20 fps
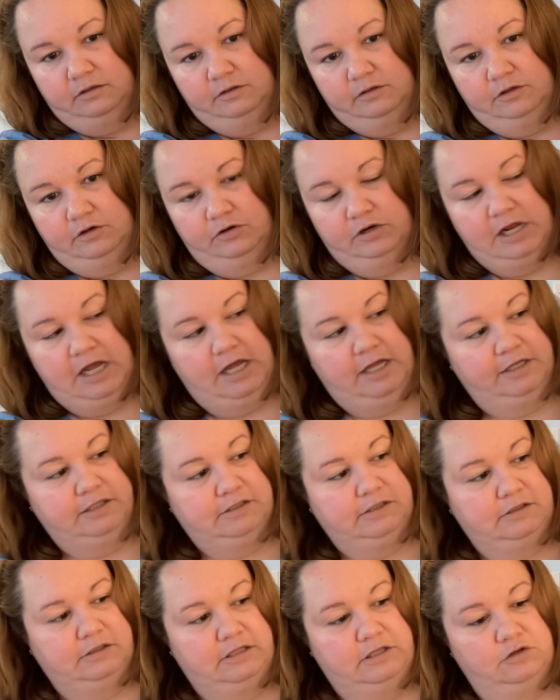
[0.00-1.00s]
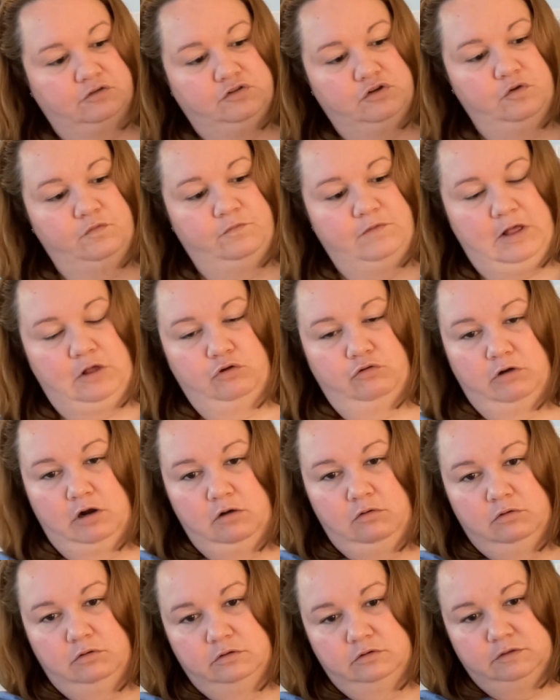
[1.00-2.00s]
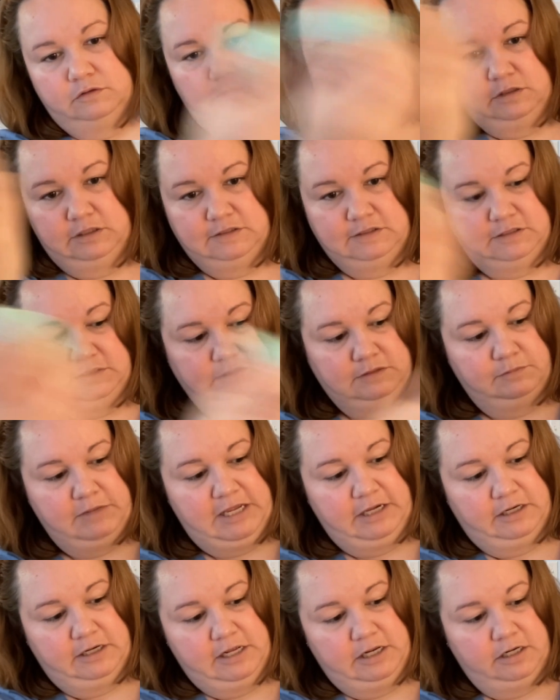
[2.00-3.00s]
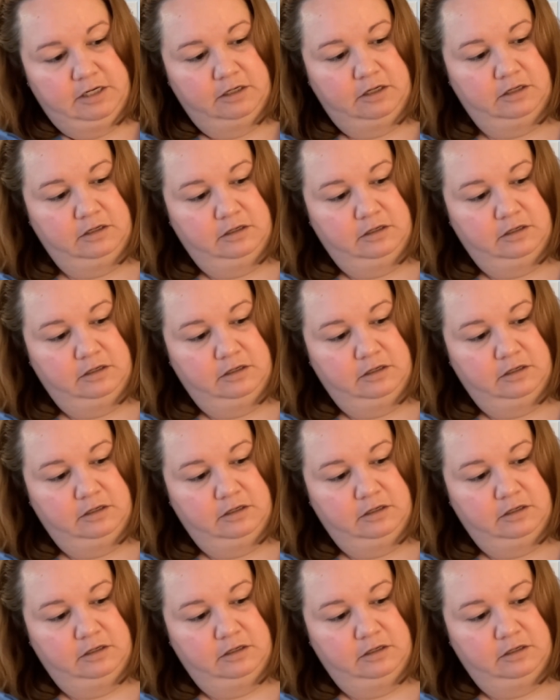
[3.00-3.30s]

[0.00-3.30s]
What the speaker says: There's no Velcro. This is magnetic.